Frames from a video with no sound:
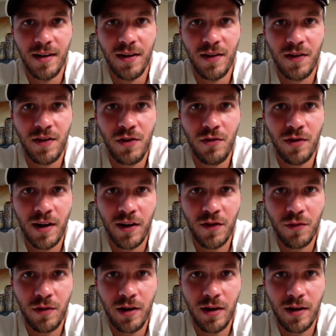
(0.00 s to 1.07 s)
See you
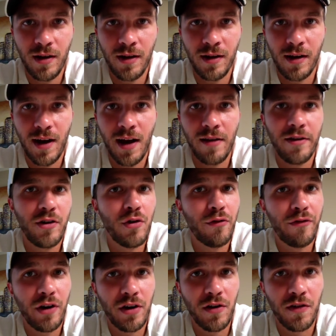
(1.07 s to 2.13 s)
next week and kindly go
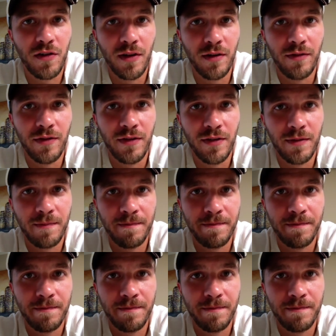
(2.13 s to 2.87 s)
fuck yourselves.